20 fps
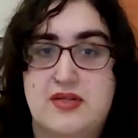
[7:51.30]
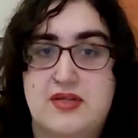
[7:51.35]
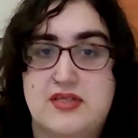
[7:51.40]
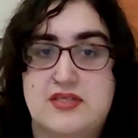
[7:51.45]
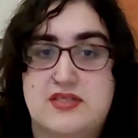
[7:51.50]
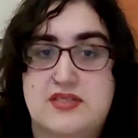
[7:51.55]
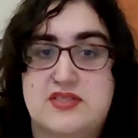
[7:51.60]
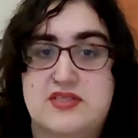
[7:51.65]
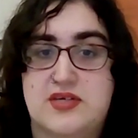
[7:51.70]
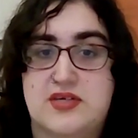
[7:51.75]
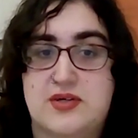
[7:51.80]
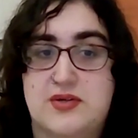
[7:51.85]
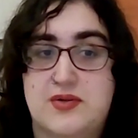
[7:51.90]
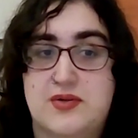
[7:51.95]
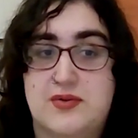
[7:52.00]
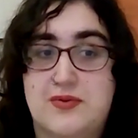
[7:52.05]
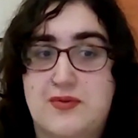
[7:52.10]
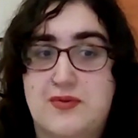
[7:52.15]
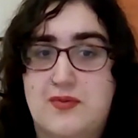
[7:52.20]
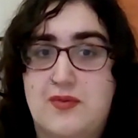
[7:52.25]

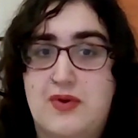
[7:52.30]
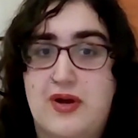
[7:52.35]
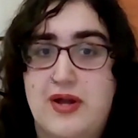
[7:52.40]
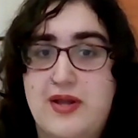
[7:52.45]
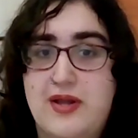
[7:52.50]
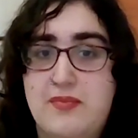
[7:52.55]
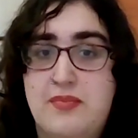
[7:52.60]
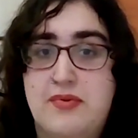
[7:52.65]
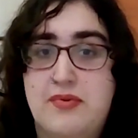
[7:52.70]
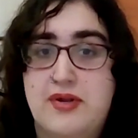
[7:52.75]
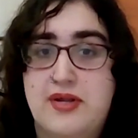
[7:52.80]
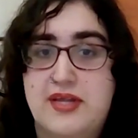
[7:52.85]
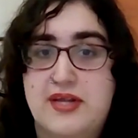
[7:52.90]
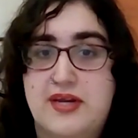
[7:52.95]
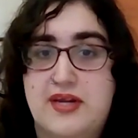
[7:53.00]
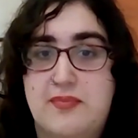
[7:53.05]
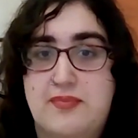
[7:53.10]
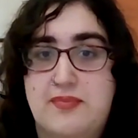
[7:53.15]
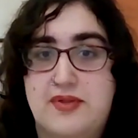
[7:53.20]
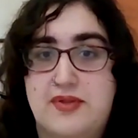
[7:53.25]
So why bring it
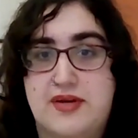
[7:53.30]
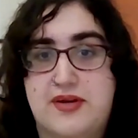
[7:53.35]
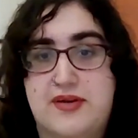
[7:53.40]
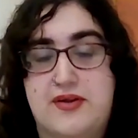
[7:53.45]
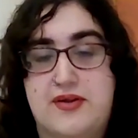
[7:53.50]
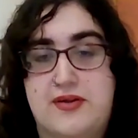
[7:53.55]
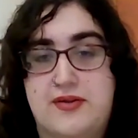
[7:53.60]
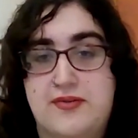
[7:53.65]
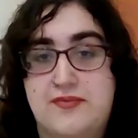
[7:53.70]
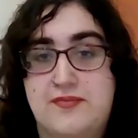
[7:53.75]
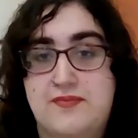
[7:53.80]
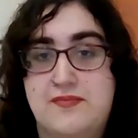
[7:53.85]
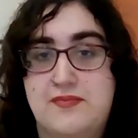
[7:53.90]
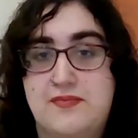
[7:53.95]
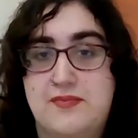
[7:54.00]
up at all?